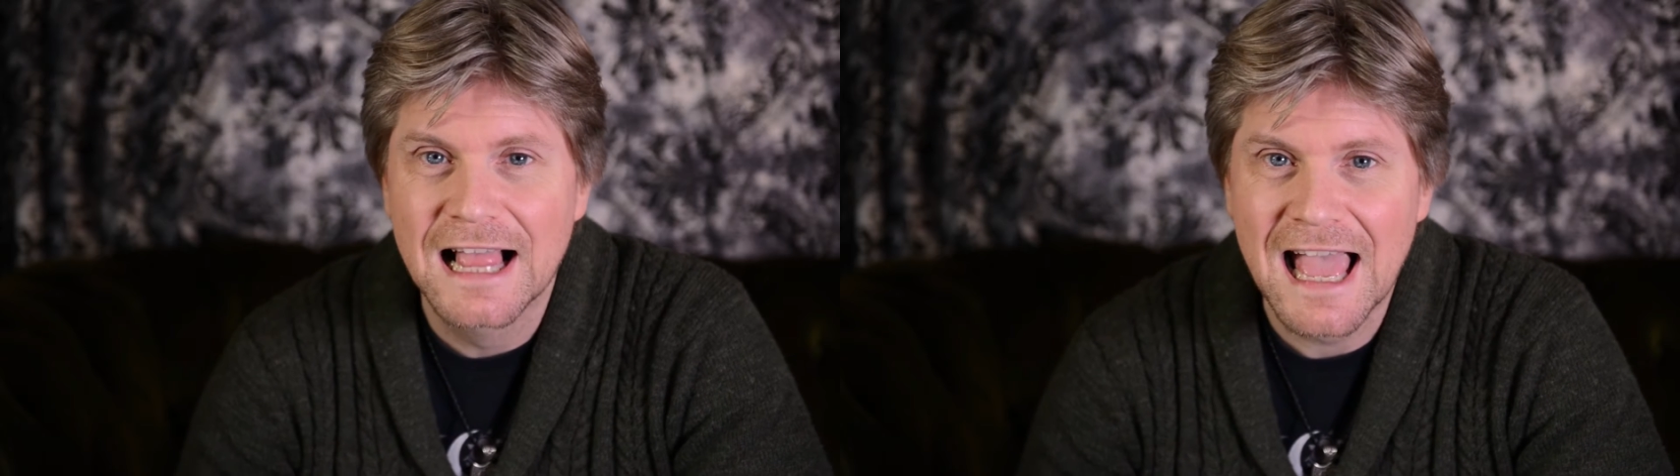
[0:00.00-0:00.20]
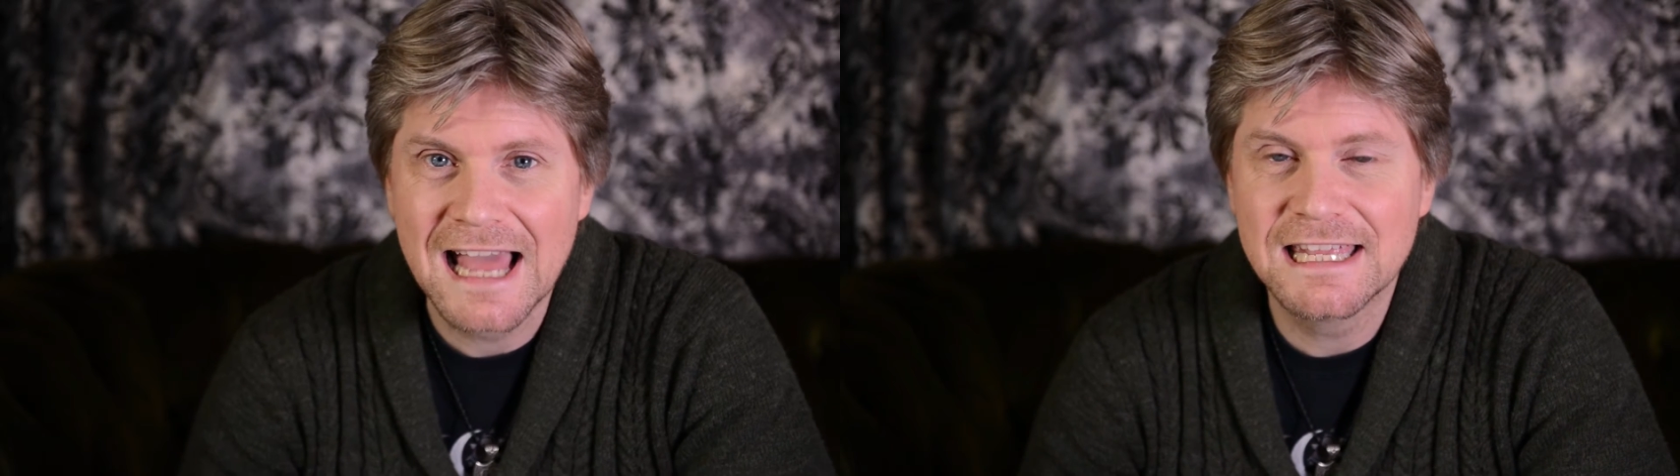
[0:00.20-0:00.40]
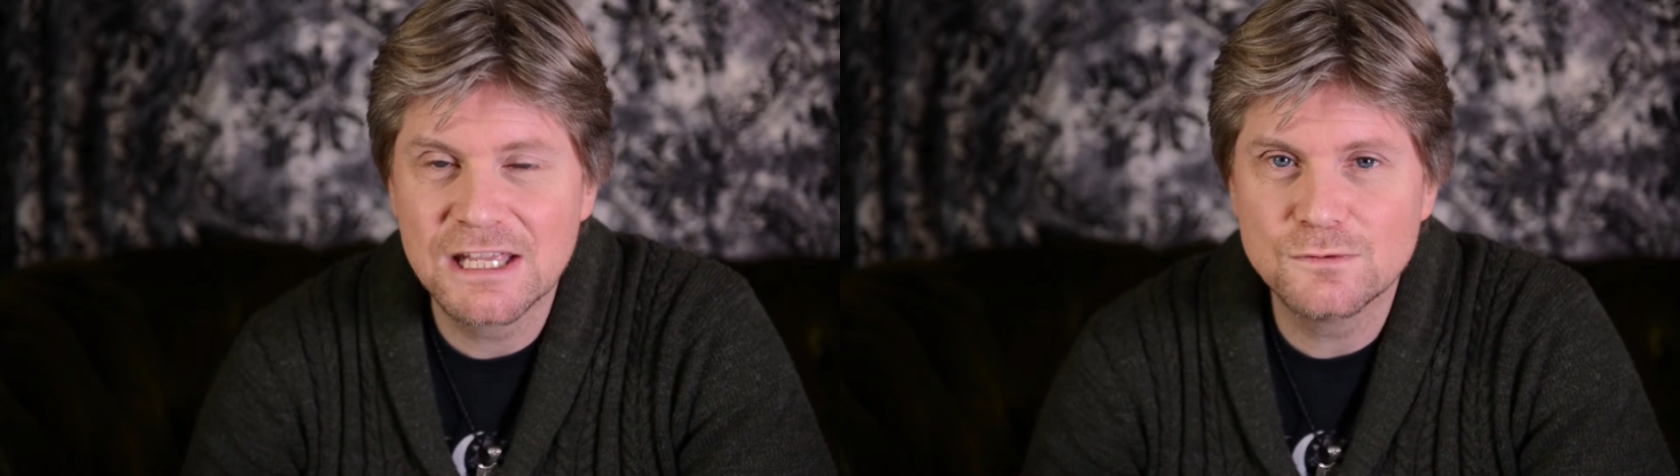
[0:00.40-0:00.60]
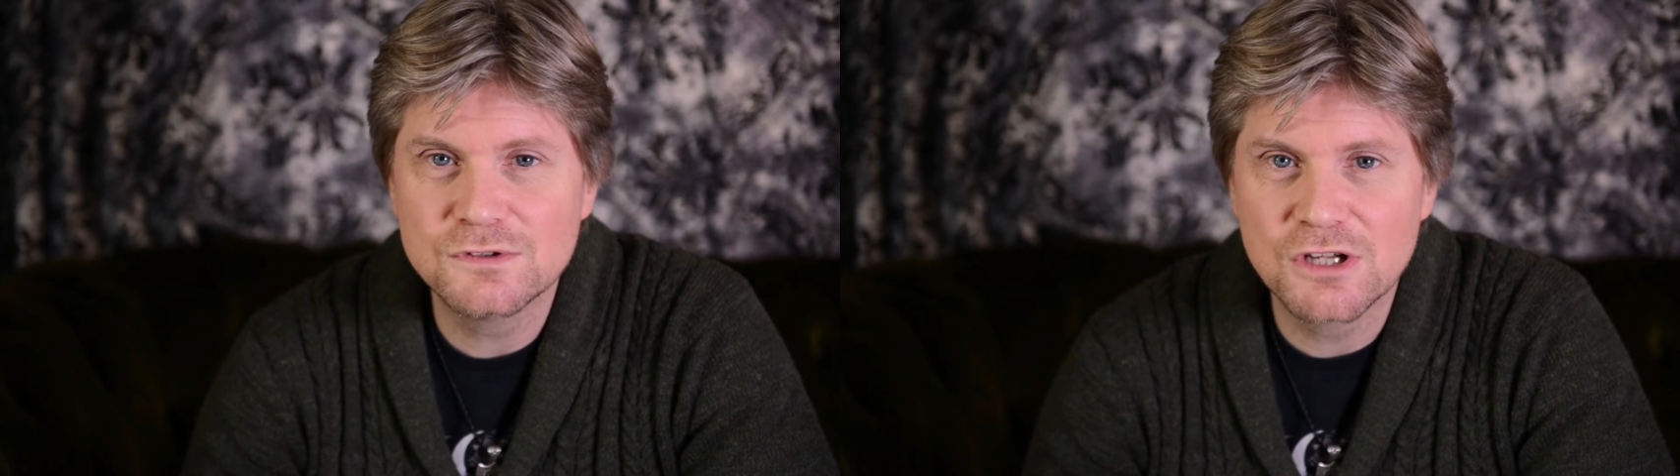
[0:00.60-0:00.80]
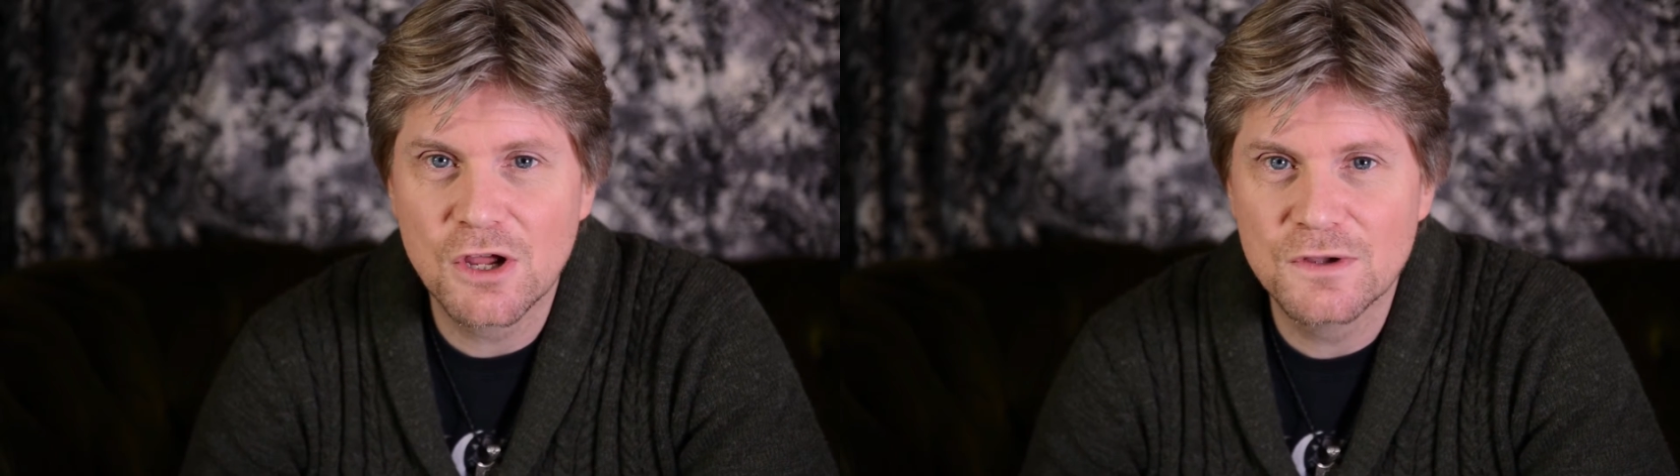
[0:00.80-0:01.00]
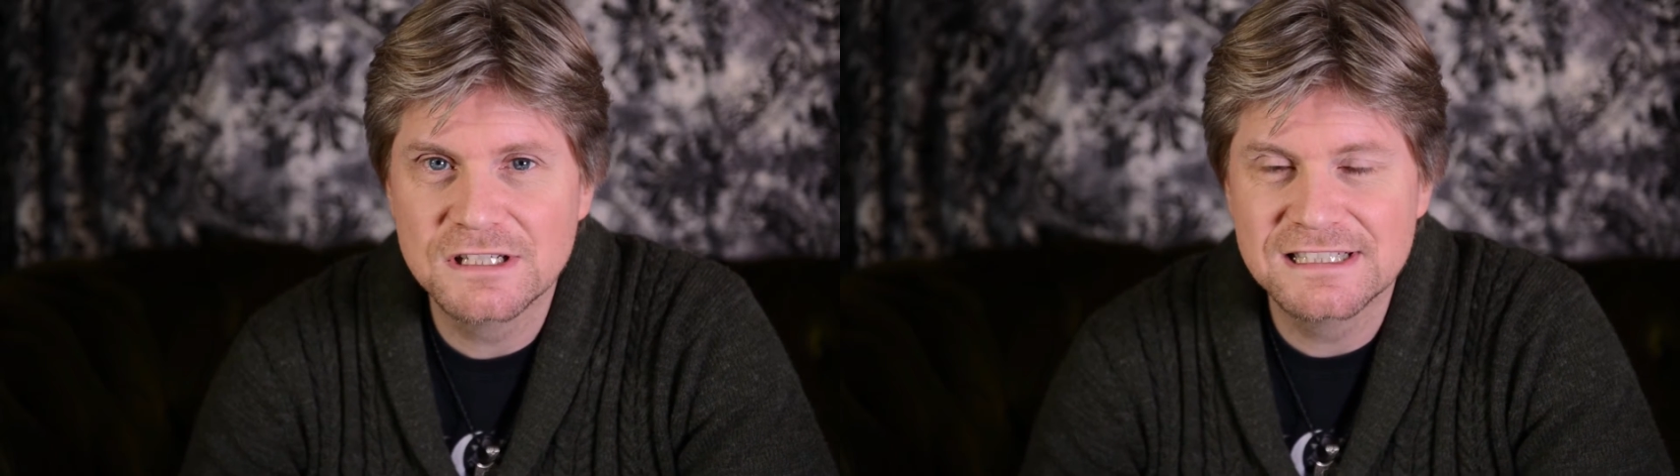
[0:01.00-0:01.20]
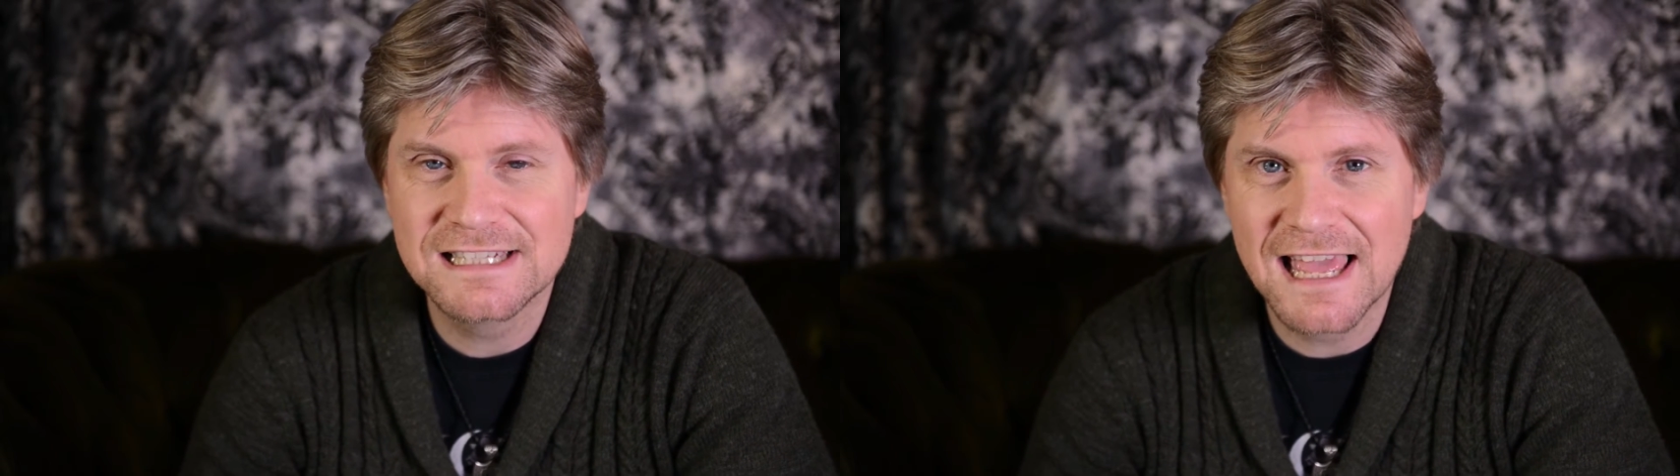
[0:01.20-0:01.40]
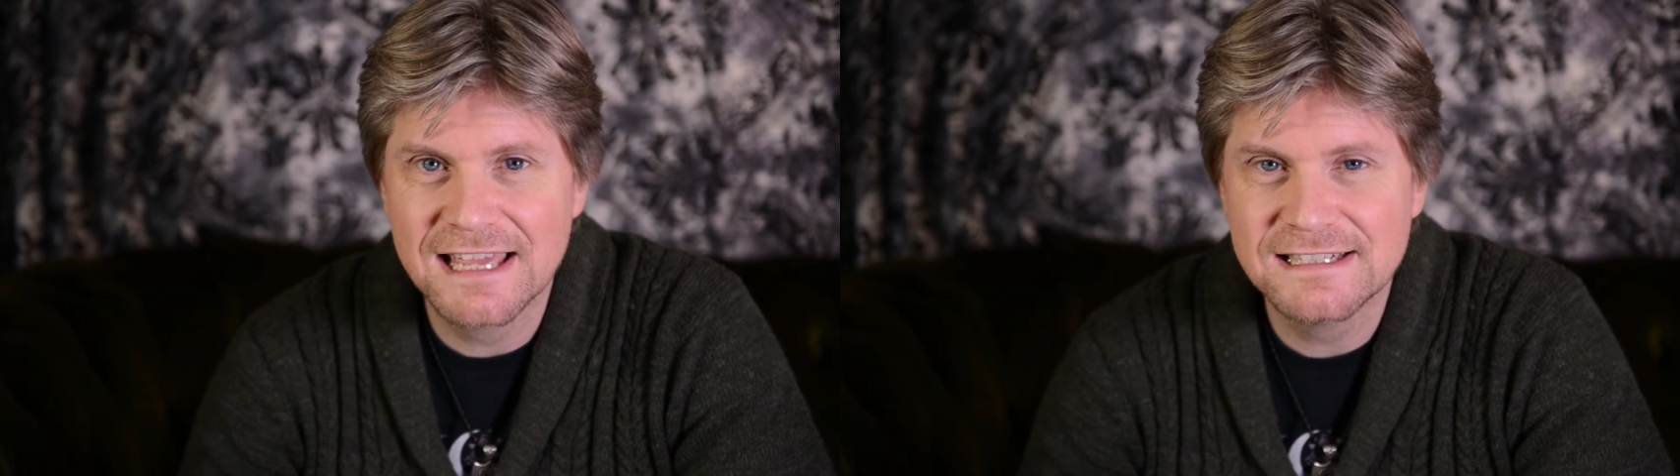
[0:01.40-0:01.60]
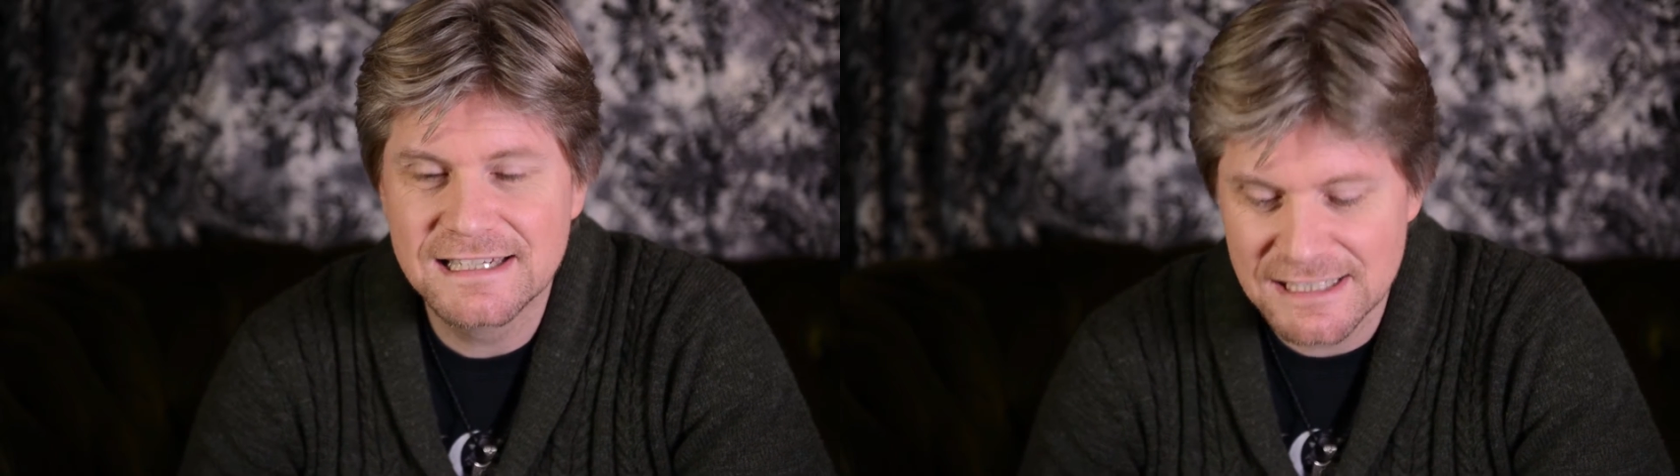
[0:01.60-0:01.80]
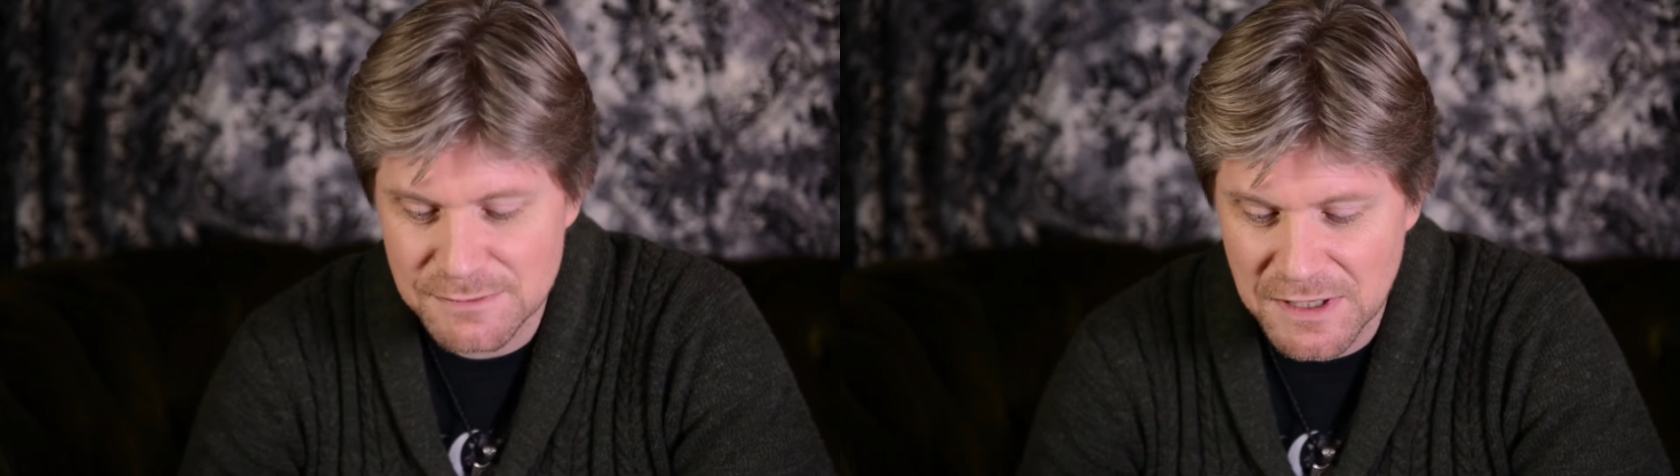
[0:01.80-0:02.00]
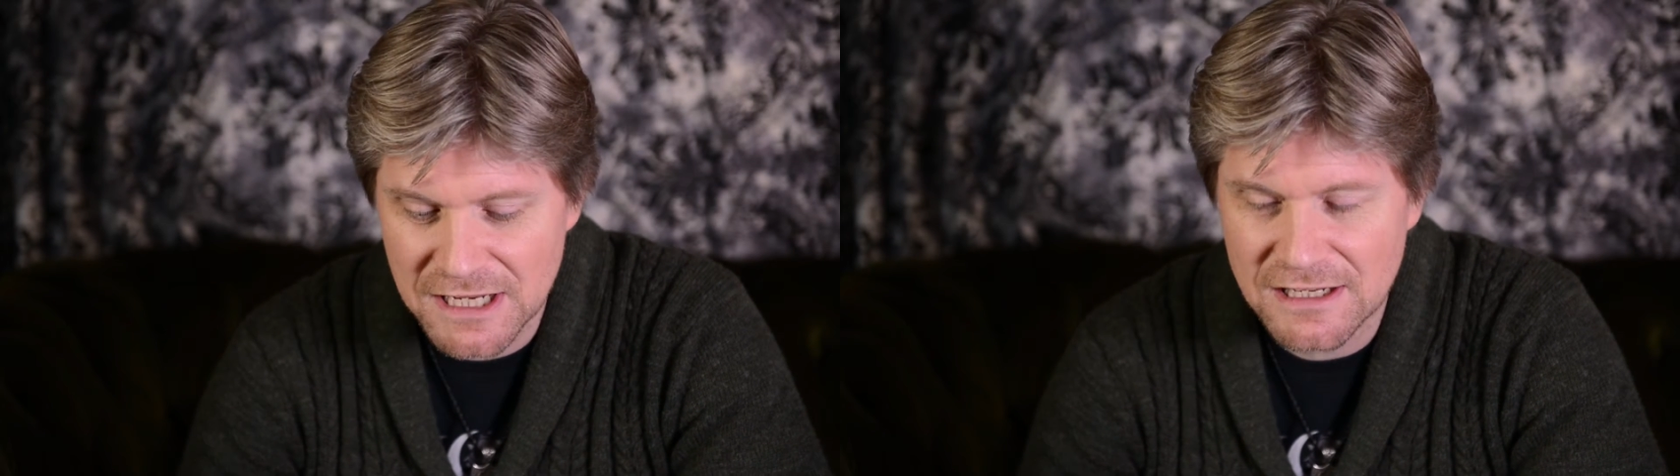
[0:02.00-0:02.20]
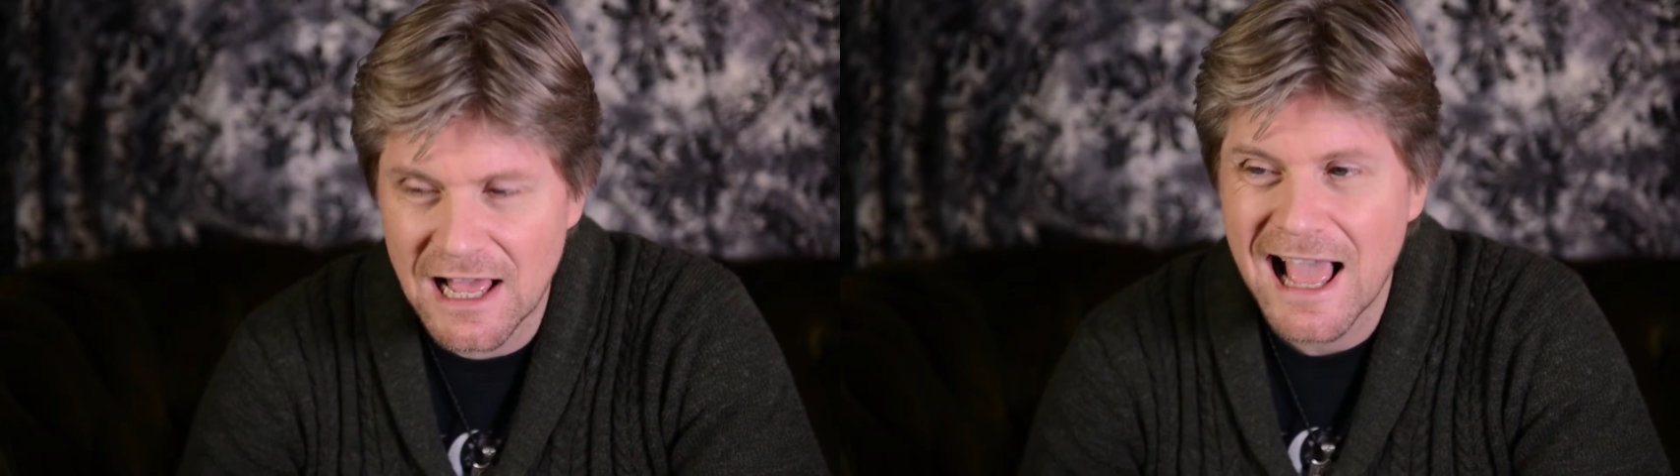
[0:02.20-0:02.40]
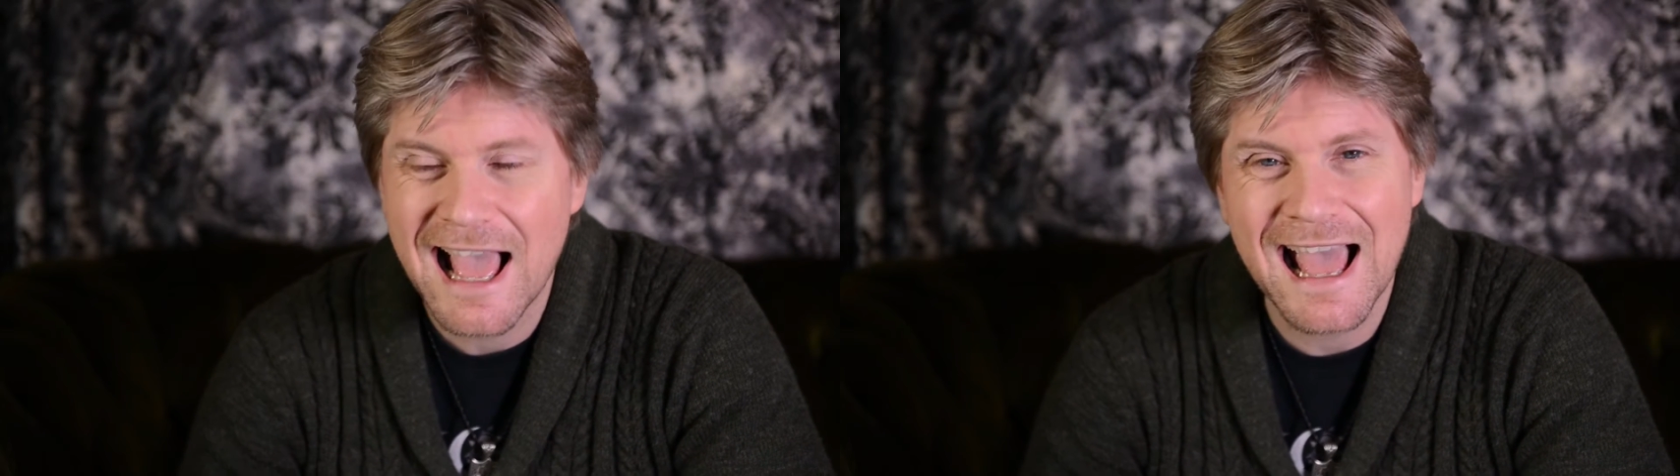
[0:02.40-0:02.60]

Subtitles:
And he also had said he's been